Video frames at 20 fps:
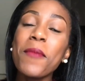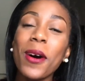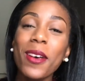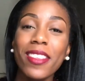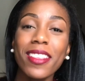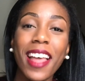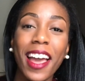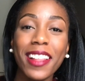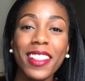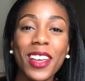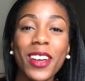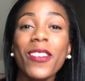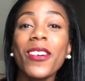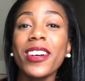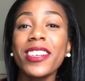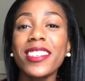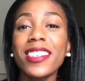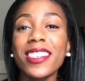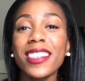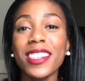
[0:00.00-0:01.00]
most likely
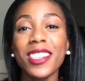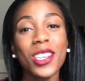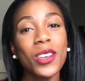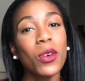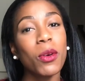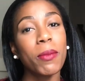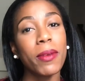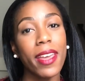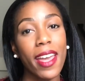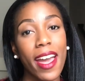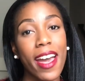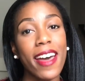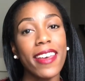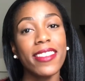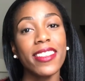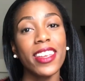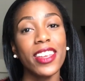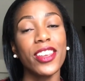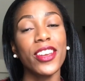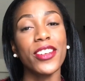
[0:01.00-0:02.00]
question you will be
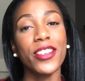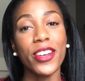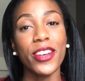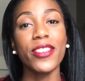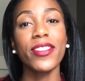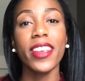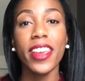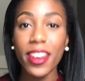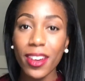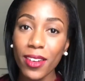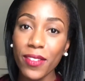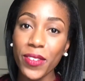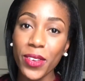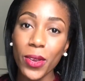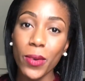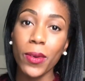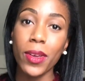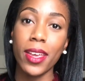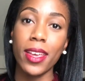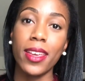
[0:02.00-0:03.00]
asked in your nurse
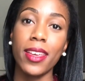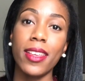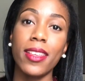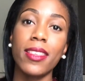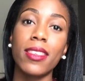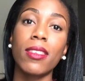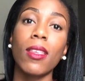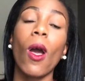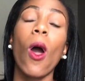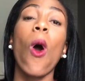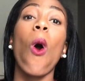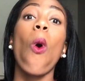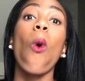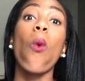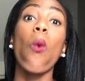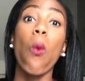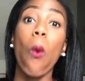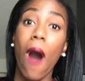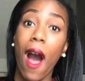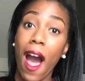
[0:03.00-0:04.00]
interview is,
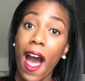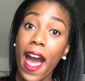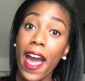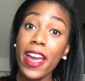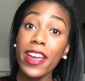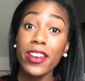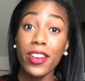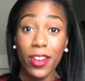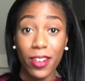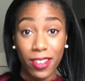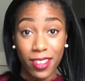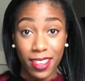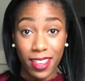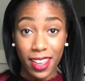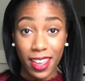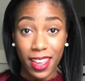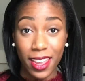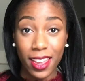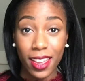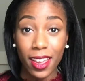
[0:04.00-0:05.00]
why
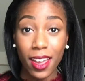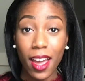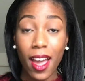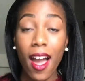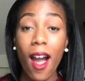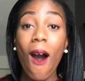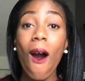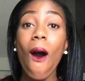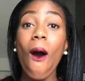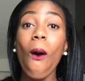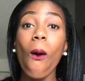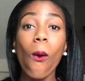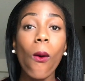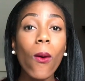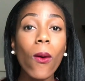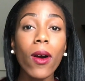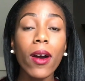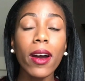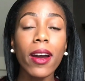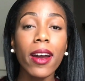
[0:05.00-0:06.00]
nursing?
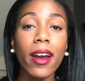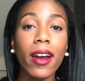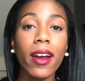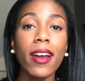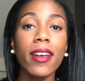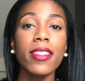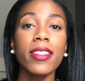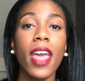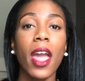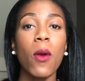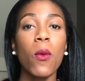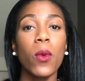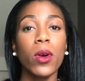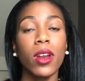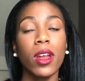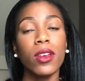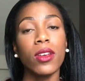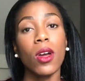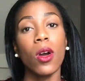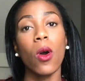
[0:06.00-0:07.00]
Or they
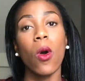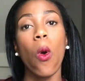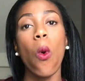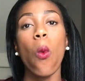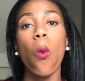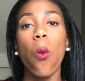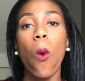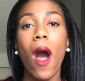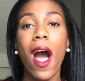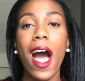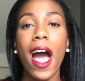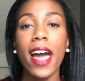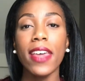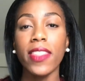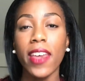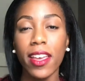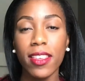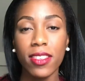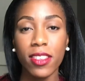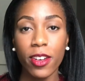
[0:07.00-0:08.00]
want to know why
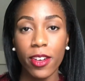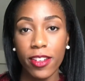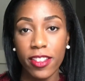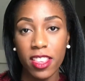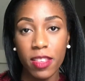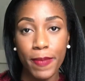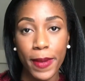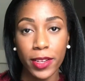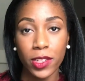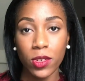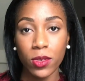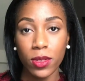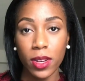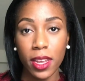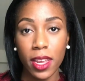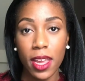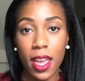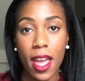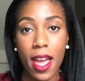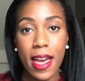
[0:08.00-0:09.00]
that certain
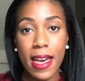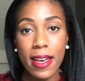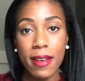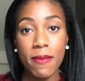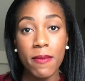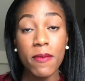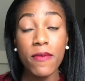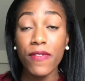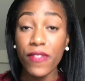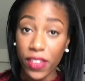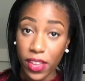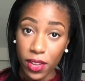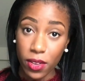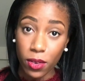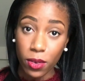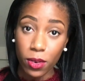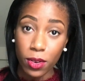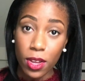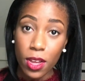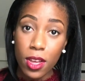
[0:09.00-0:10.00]
specialty um,
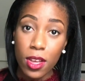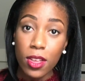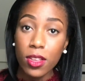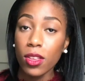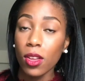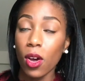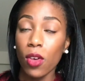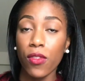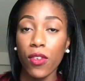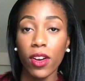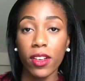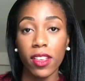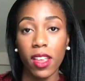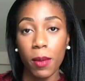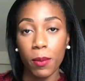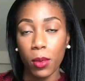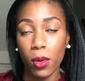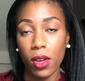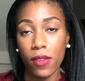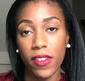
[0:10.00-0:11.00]
field. So, for
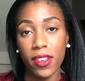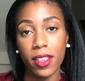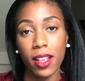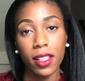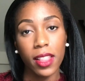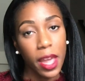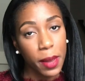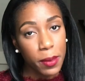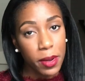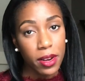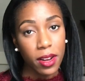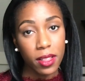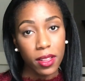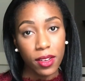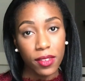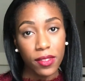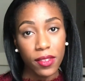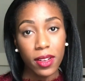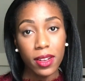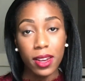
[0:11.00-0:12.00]
example, if it's a labor
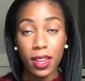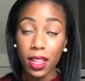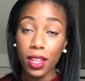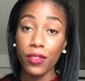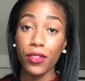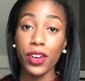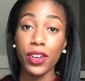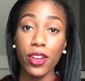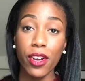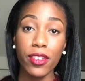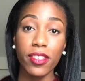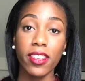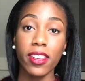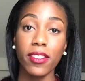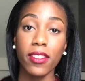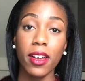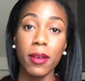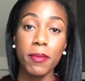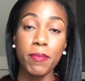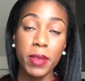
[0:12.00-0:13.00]
and delivery
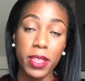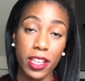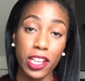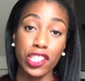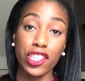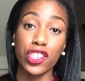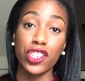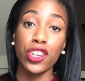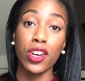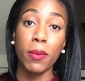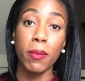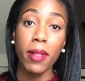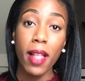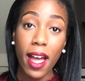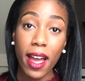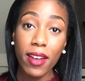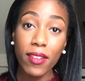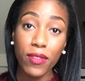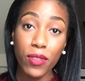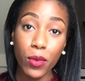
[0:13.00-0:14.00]
nursing position you're
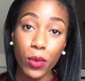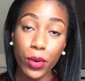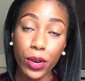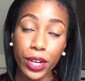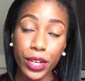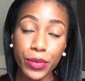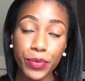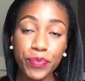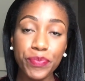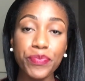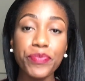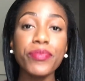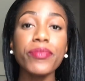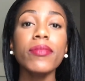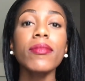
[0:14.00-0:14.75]
applying for,